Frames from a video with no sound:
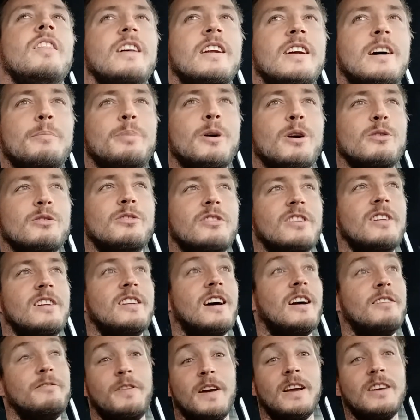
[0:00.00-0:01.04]
And then I
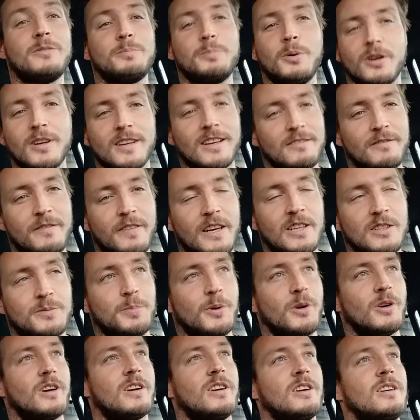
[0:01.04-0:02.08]
posted it on Facebook, and
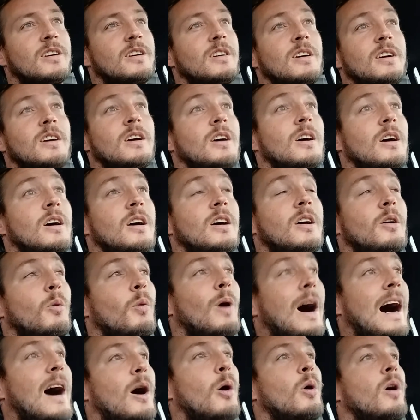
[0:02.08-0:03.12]
Facebook,
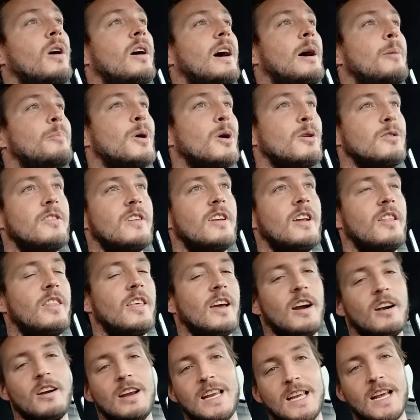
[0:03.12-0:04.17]
wow, I
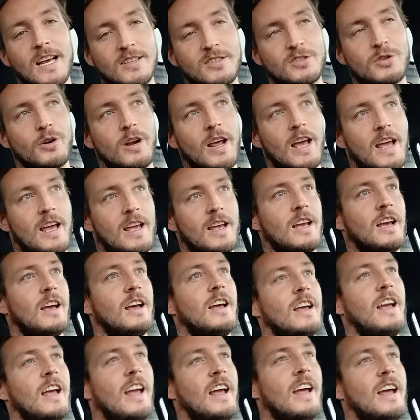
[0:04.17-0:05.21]
posted it there
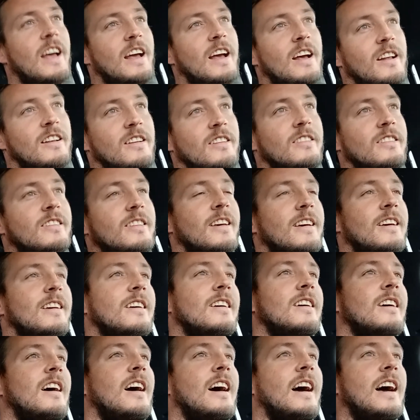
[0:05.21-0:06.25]
yesterday, and
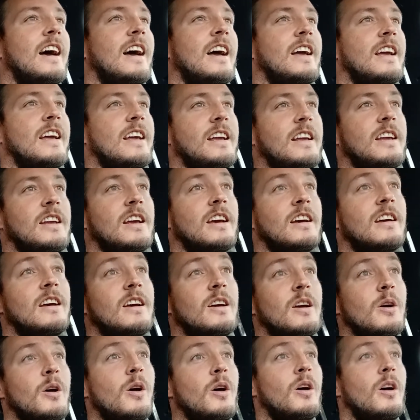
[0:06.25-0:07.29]

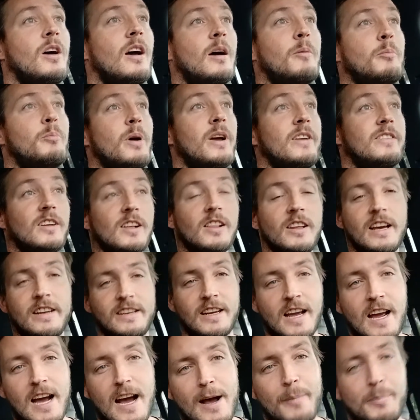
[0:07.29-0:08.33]
I
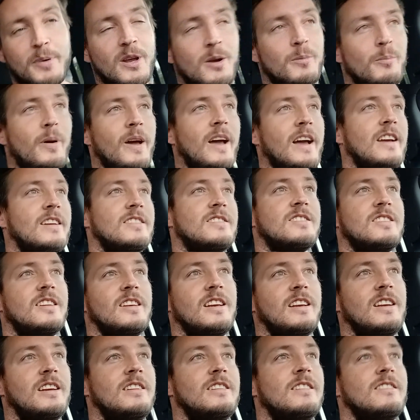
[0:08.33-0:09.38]
basically had to copy and
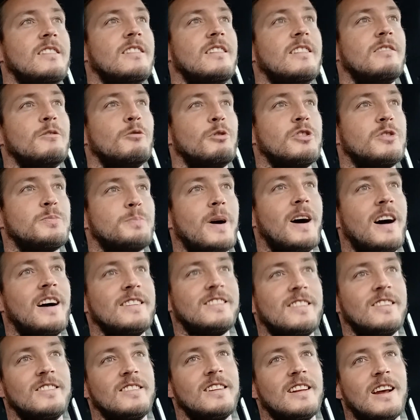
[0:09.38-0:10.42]
paste the
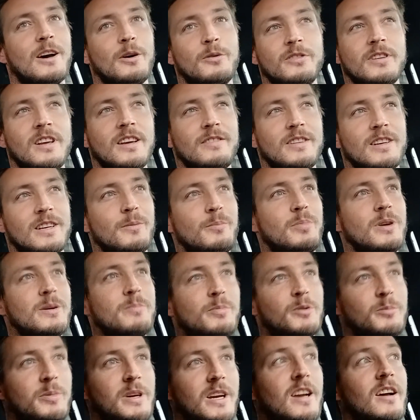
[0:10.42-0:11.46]
responses that I was giving
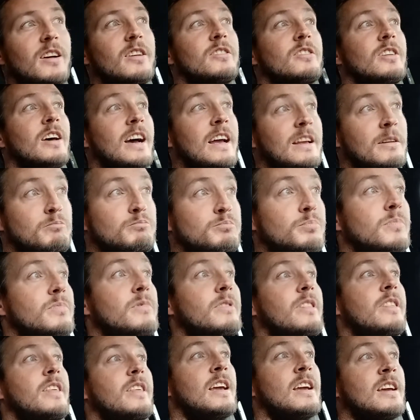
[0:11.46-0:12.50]
to people, because I
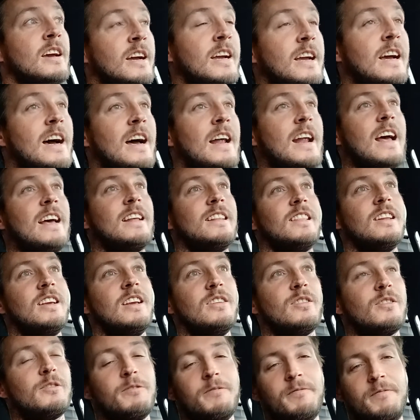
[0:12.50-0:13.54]
think I got
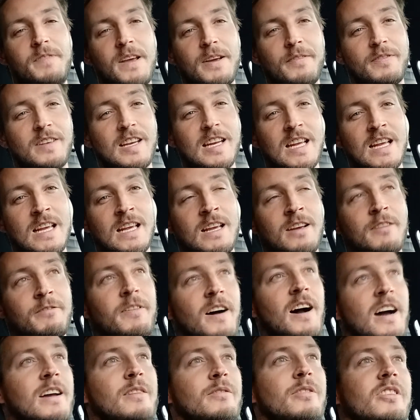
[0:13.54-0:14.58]
at least
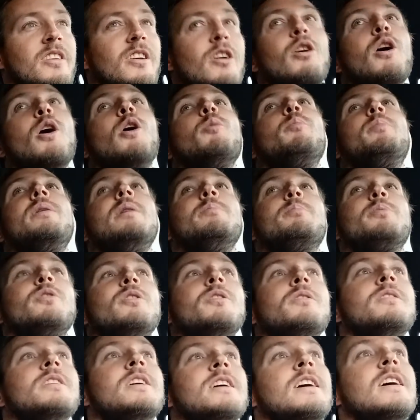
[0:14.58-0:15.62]
50
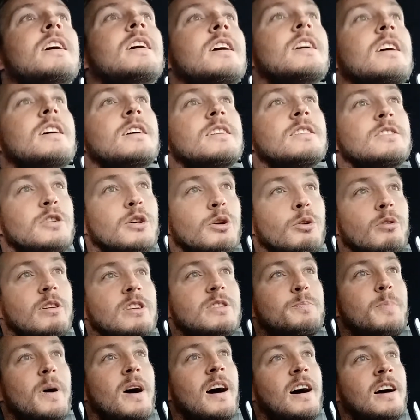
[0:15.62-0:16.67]
people
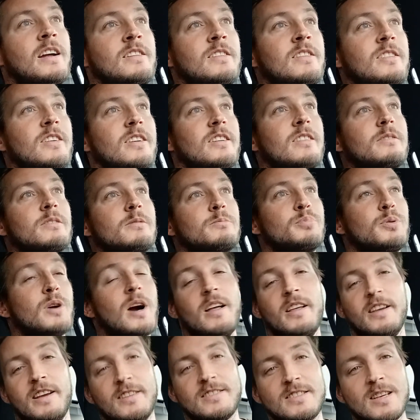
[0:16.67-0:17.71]
to respond.
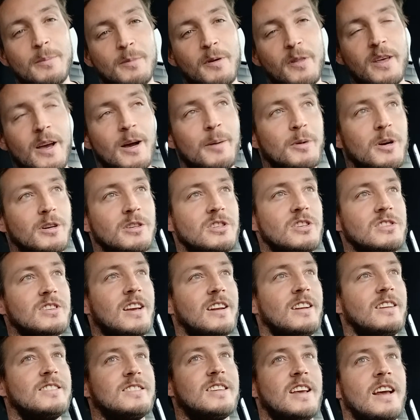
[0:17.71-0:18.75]
Probably some of them are
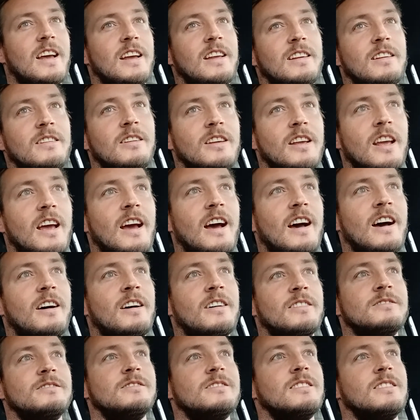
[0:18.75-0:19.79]
just gonna say,
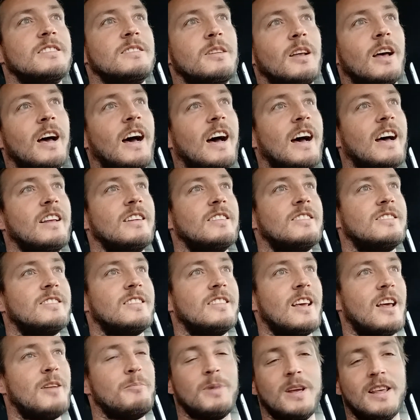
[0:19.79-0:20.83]
yeah,
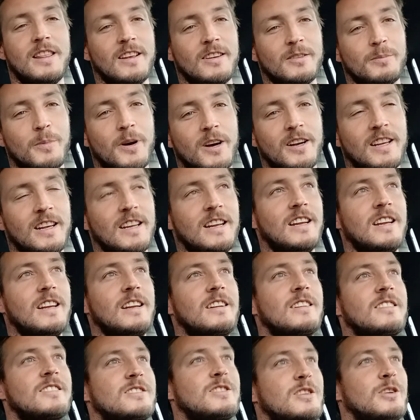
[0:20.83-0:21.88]
send me this
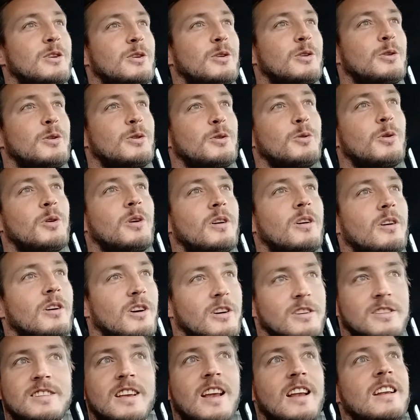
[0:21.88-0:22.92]
money to,
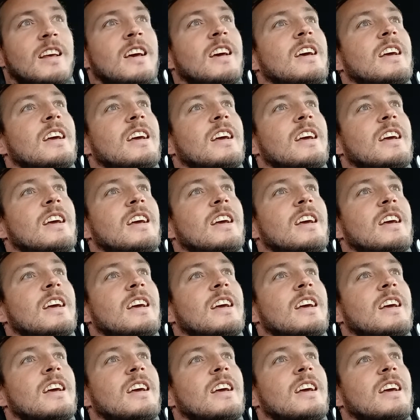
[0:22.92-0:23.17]
or